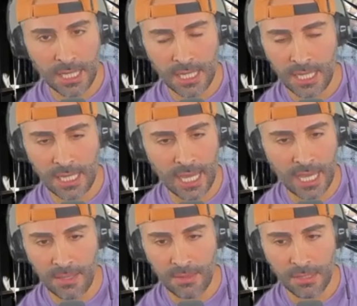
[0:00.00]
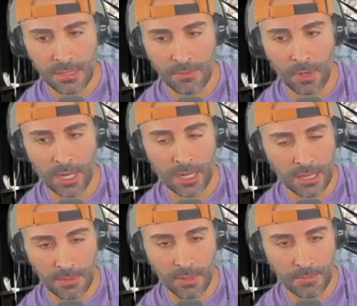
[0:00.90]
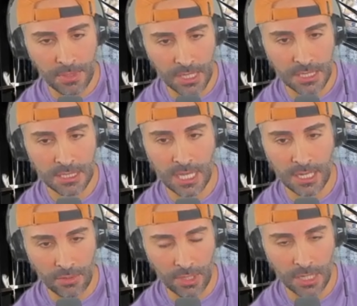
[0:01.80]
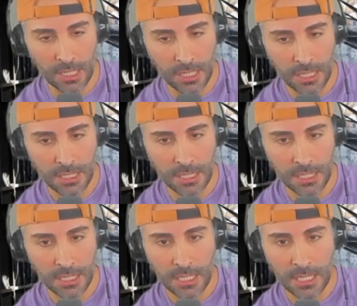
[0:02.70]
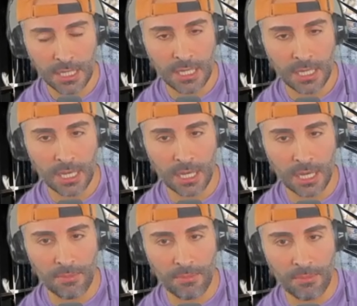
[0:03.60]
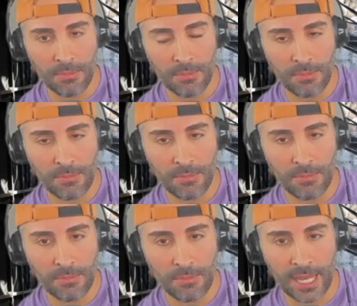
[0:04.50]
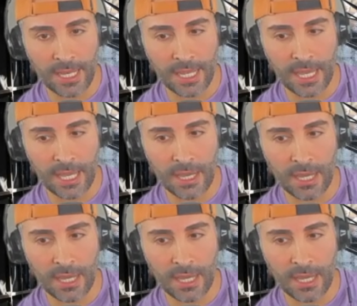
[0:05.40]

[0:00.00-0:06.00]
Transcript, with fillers: They want nothing but peace and unity. And they